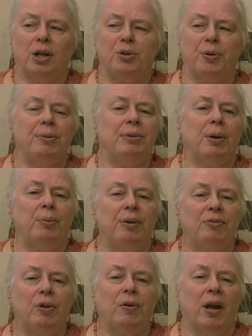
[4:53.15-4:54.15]
a dream that
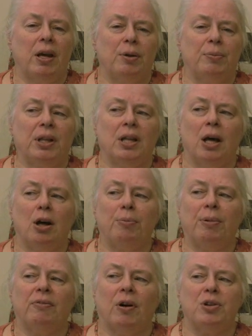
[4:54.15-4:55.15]
we've created with the
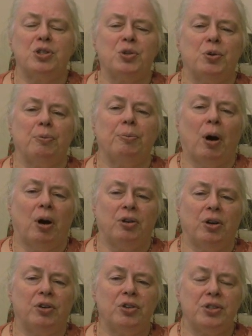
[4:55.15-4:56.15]
help of our soul
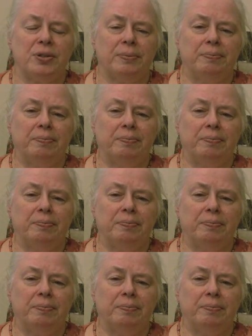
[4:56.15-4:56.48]
partners.